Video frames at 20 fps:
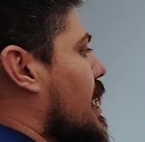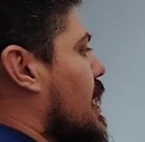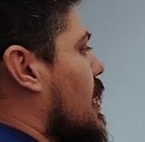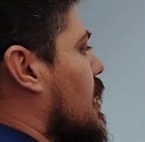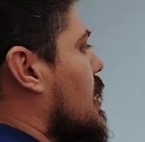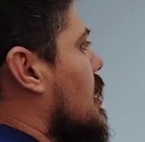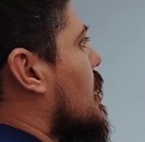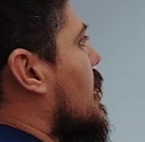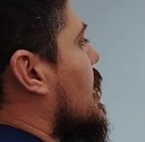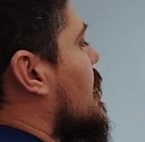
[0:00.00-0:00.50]

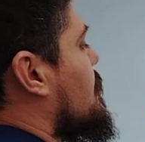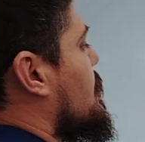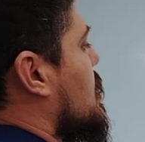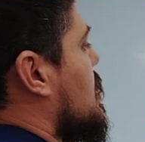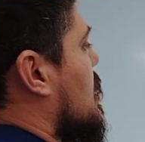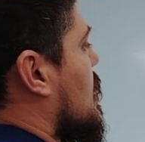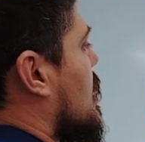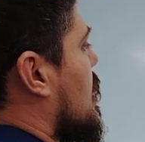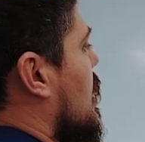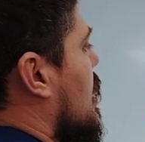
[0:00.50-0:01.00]
L,
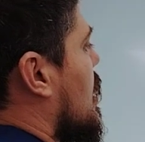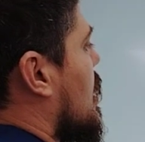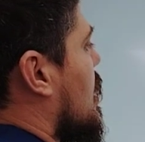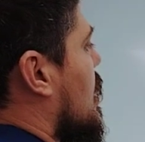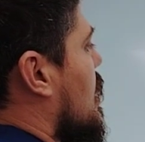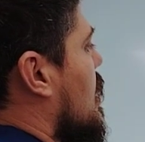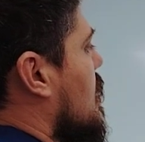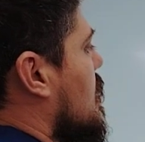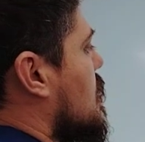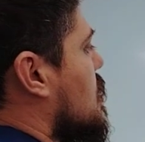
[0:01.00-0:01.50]
capital
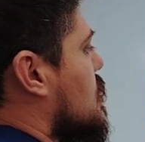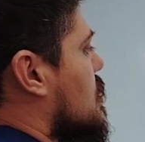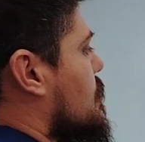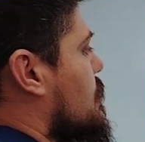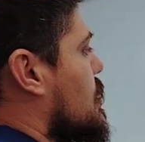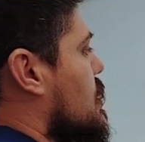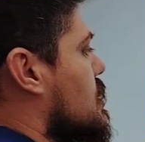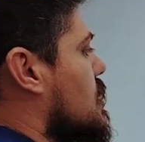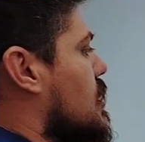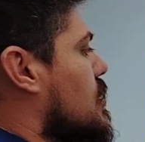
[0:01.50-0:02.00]
L is
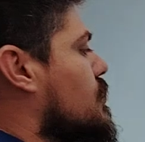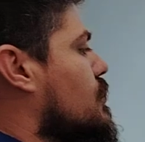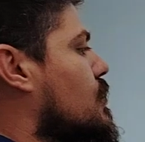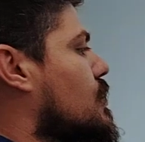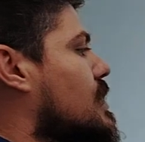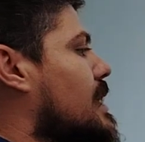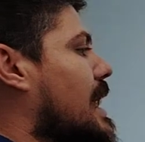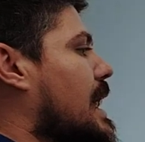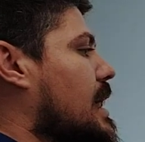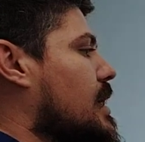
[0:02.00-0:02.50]
represented
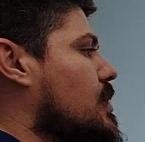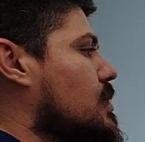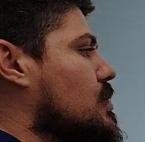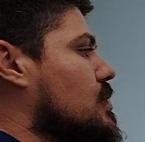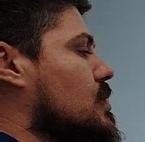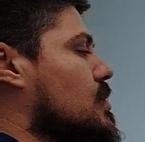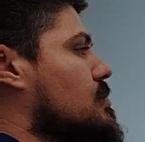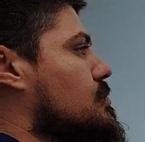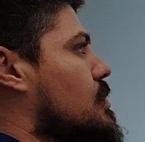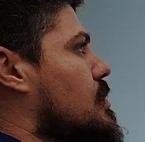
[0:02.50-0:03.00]
for the
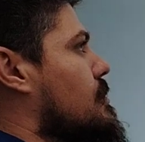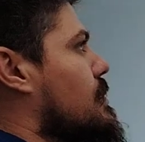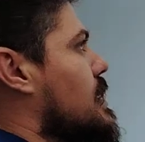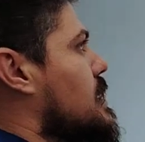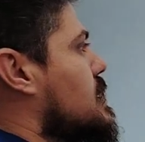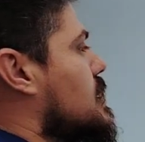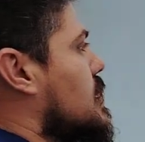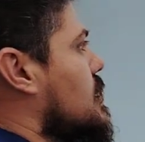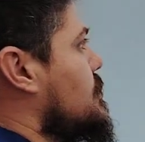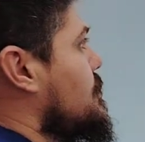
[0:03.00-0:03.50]
angular
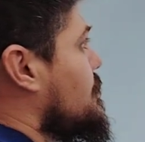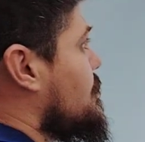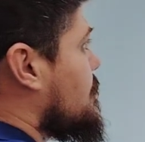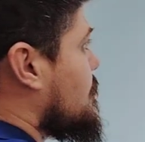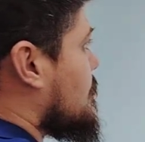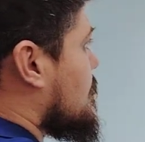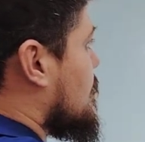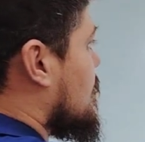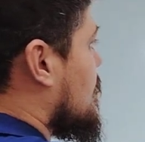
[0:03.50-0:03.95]
momentum.